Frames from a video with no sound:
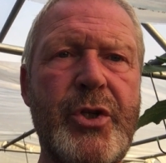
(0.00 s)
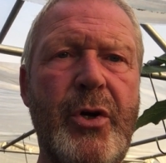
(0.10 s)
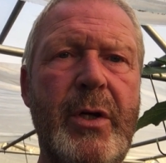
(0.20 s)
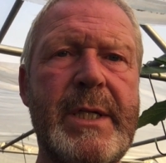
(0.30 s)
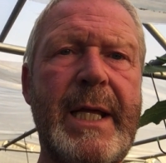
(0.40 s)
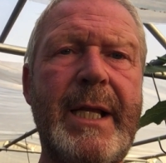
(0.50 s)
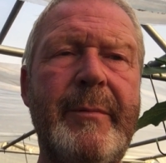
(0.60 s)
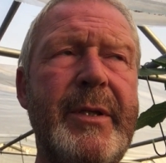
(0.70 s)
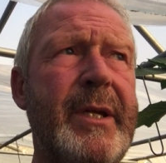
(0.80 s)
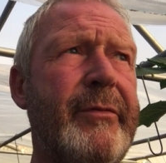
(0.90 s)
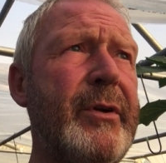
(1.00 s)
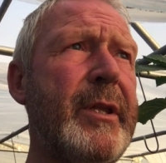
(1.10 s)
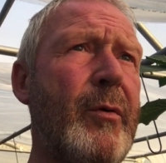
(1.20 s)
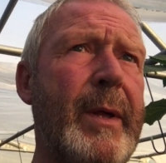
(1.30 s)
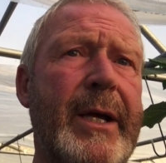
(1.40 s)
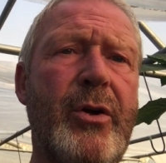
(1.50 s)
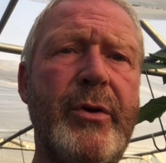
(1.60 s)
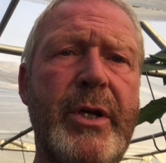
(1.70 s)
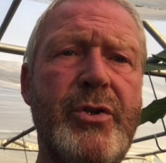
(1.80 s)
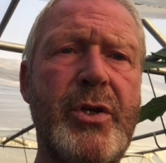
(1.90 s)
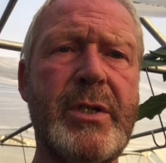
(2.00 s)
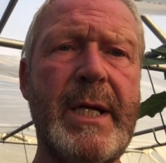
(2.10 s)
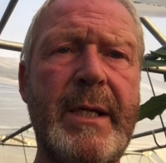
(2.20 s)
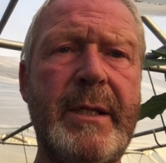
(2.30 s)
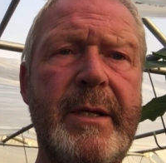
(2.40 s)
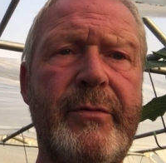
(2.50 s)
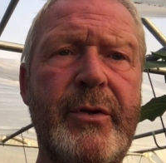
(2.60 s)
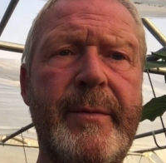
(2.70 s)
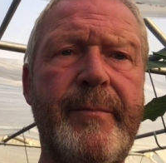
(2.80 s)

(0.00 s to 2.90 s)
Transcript: soils that a little bit different and the weather conditions are slightly different